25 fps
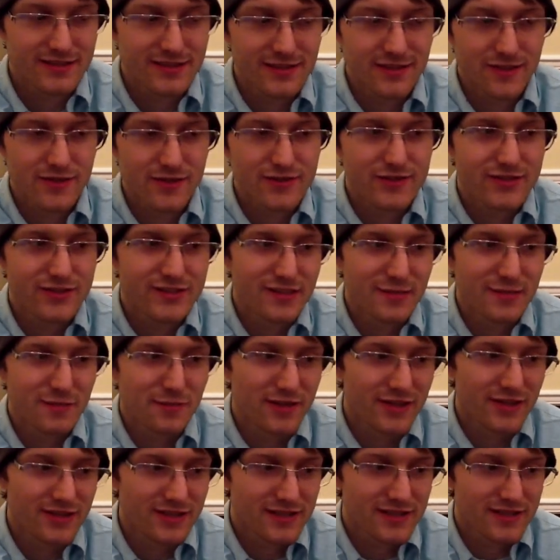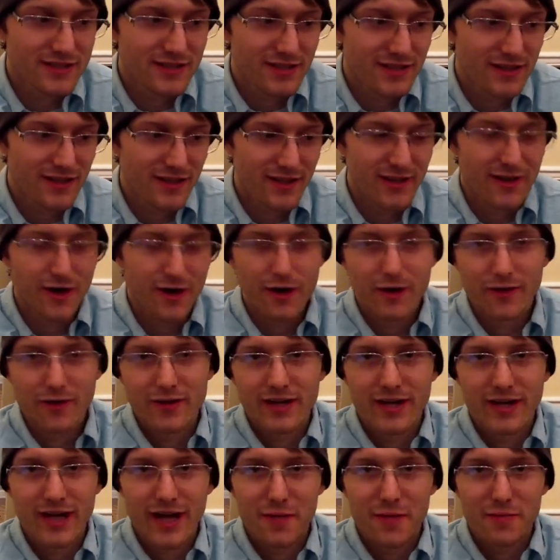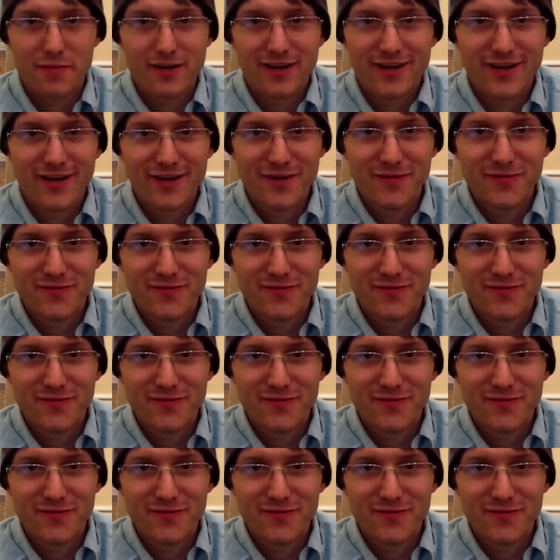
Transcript: close resemblance to Leonardo DiCaprio.